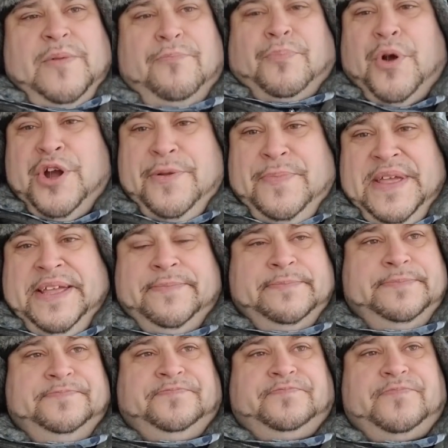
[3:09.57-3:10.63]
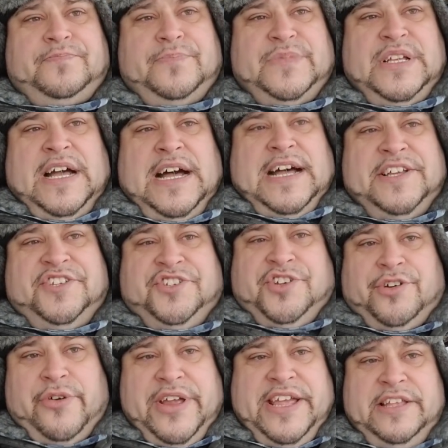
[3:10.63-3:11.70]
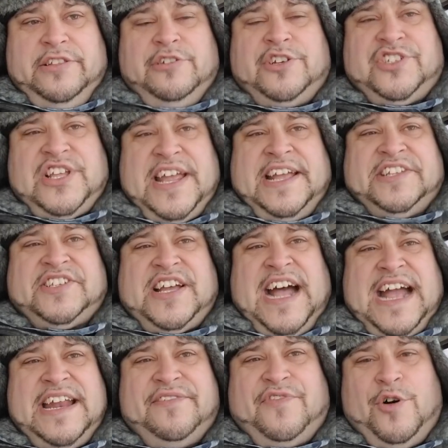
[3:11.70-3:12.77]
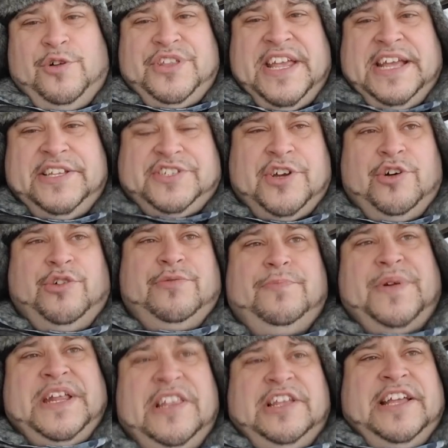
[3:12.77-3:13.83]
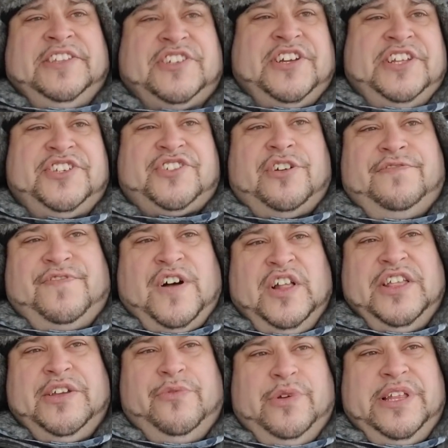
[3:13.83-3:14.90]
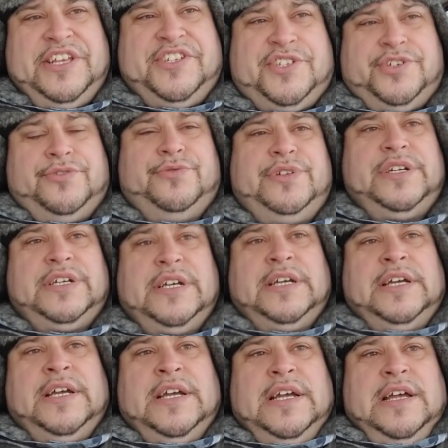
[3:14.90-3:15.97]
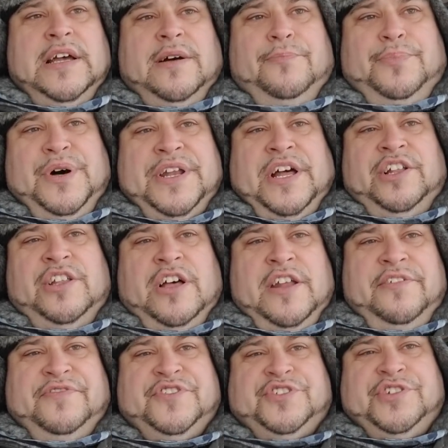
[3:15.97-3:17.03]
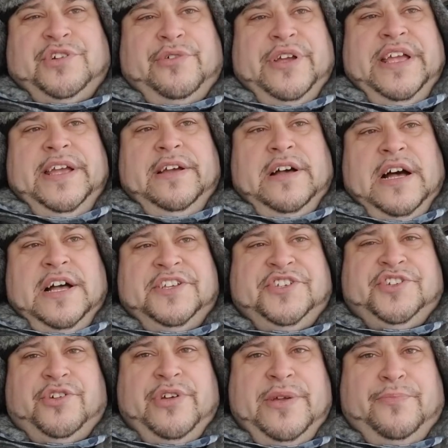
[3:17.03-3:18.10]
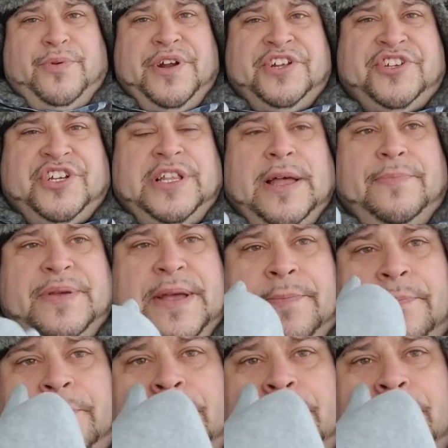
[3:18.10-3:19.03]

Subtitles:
Burnaby. Surrey looks like it's kind of holding its own, but it's going to start falling really soon. But a lot of Surrey, British Columbia,